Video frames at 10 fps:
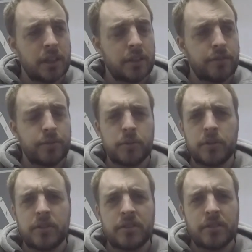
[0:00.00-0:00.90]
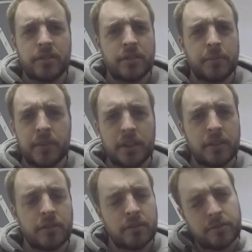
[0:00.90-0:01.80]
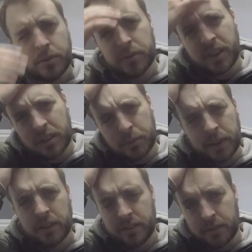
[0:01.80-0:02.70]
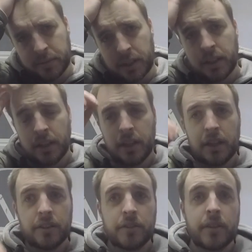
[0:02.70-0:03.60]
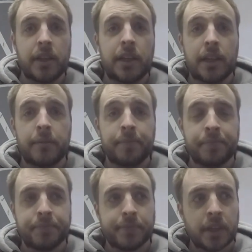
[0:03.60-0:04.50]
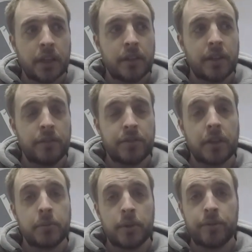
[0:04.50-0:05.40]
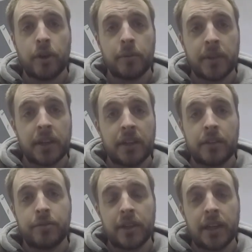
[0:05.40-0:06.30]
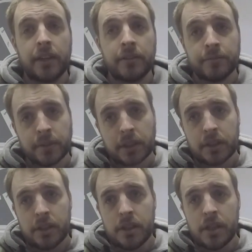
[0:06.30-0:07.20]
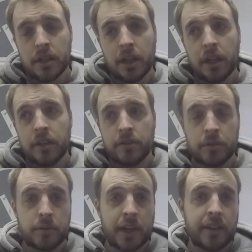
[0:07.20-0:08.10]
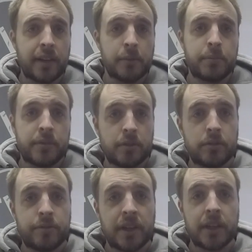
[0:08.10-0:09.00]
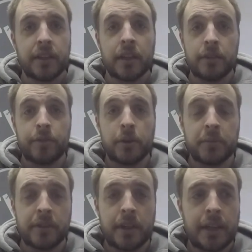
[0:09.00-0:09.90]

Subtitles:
Food Centre Wales or something. So they've sent me a form that I need to fill in to get help to fill in the other forms.